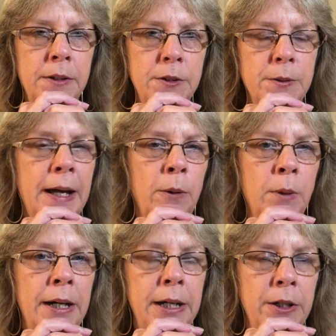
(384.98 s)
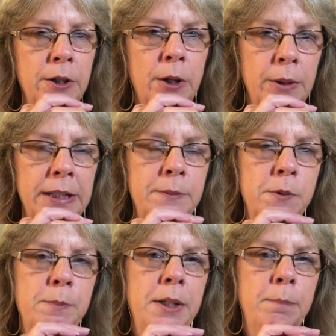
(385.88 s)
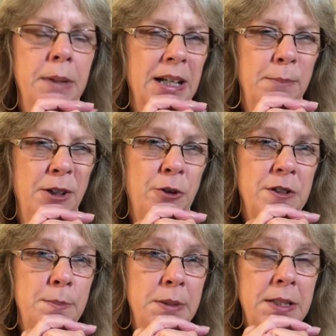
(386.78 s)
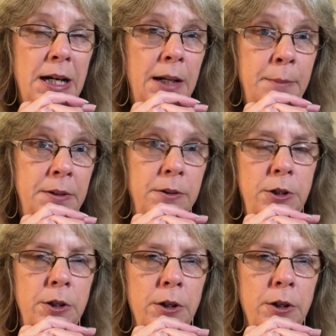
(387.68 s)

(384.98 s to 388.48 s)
So that way, it is becoming Christmas time, and,